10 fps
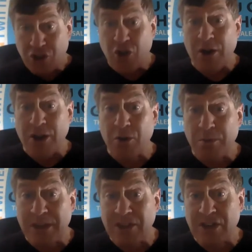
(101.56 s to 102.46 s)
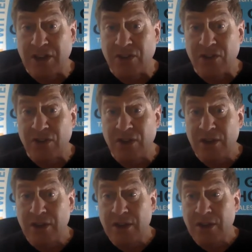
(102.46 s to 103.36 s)
starting your business
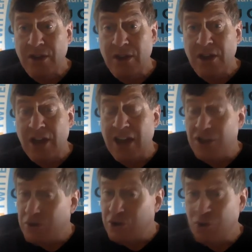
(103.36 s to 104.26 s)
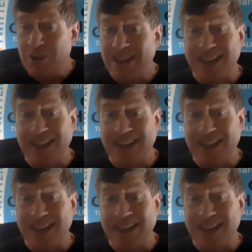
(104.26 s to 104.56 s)
and you're treating